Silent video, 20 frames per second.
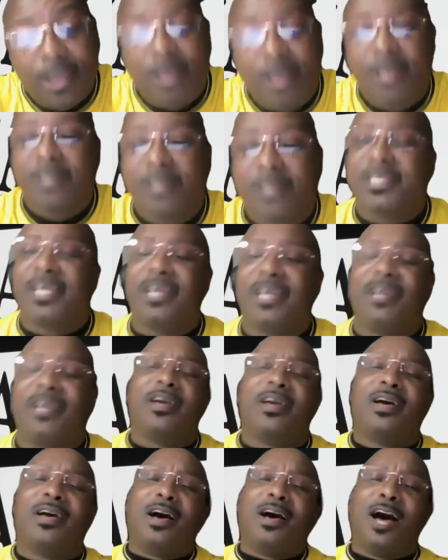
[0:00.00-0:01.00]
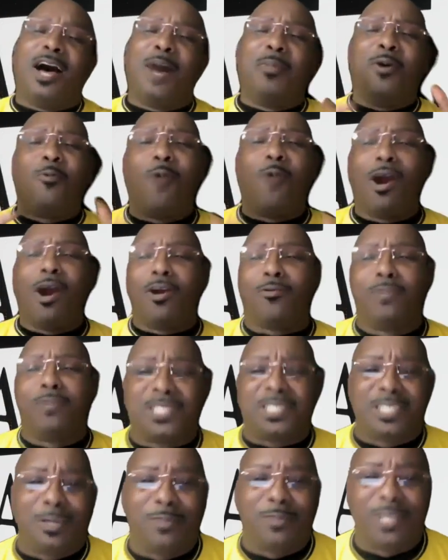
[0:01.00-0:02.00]
See, I'm going to work with
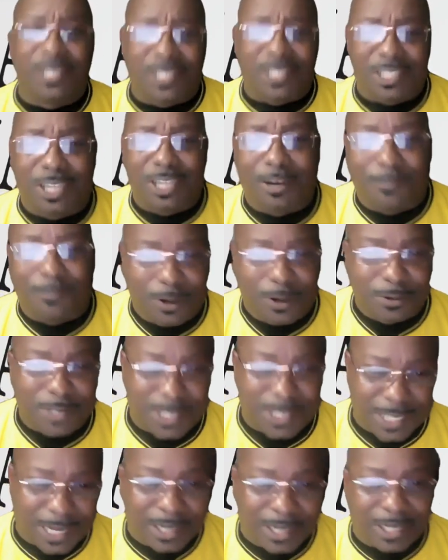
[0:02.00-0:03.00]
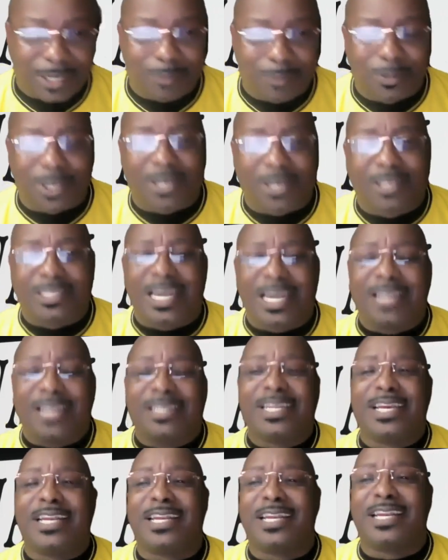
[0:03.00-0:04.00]
some of this stuff on Sunday because I
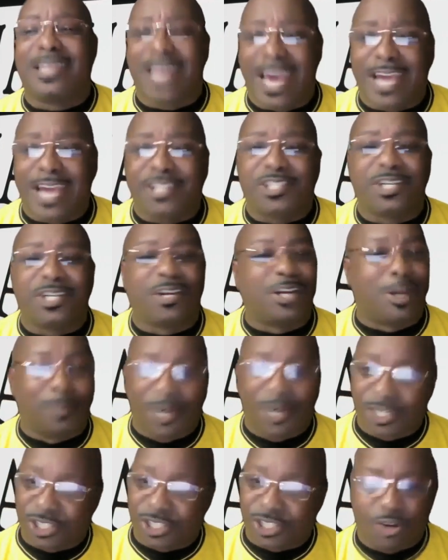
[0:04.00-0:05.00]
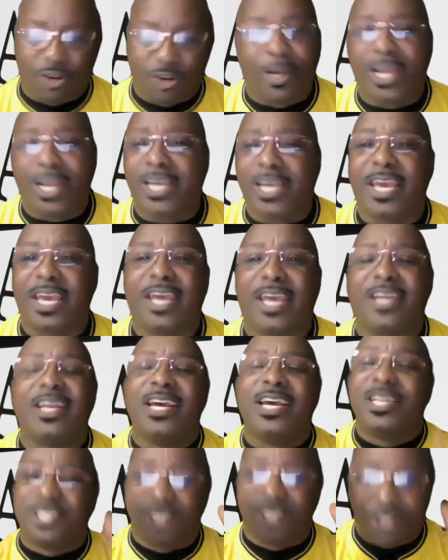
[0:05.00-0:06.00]
did it last year and I'm going to do it again
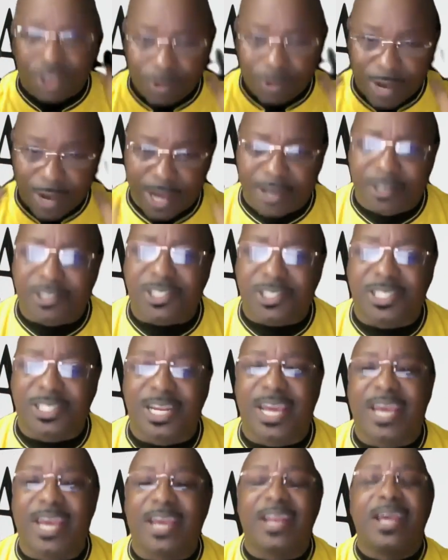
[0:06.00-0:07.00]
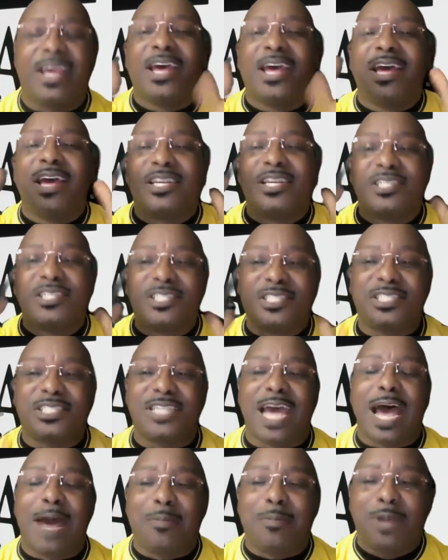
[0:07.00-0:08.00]
till you understand.
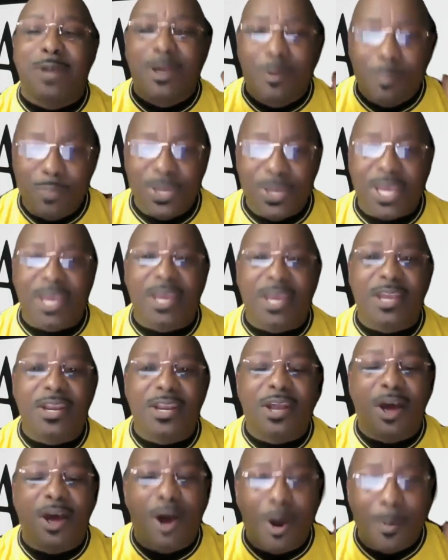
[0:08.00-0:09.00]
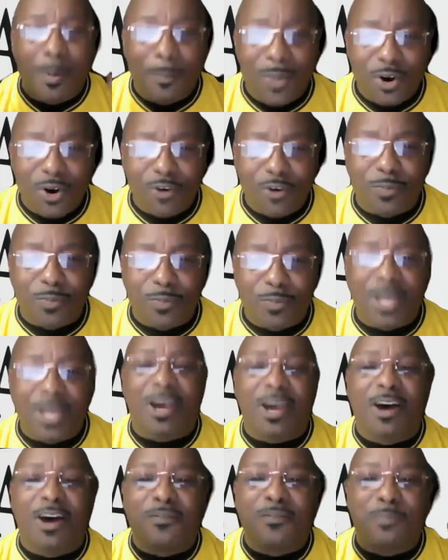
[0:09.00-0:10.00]
Stop being a movement
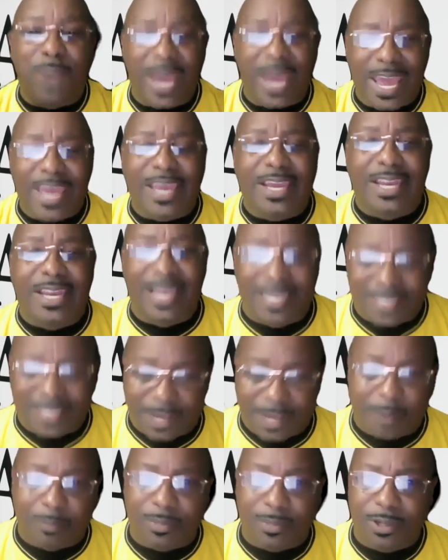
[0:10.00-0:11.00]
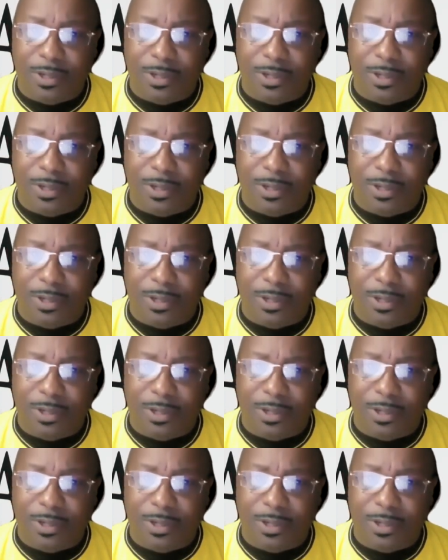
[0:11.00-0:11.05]
of paganism.